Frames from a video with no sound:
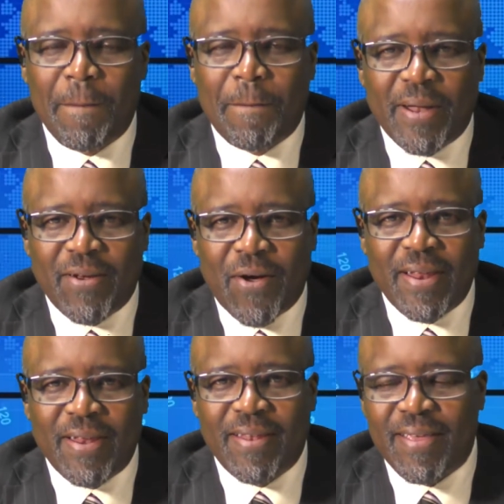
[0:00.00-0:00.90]
but not
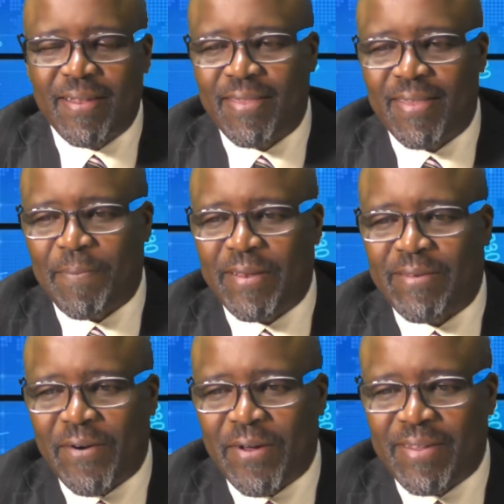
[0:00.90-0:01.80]
in the
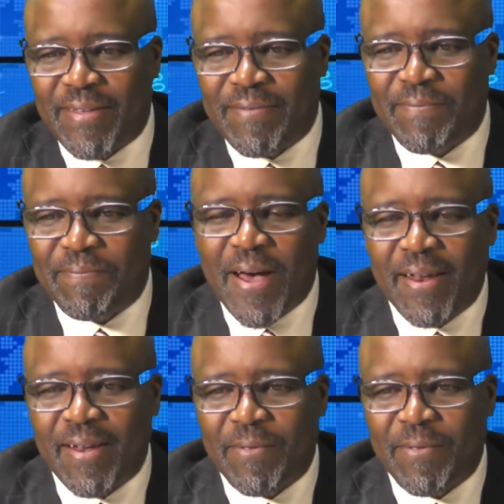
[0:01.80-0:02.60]
pejorative manner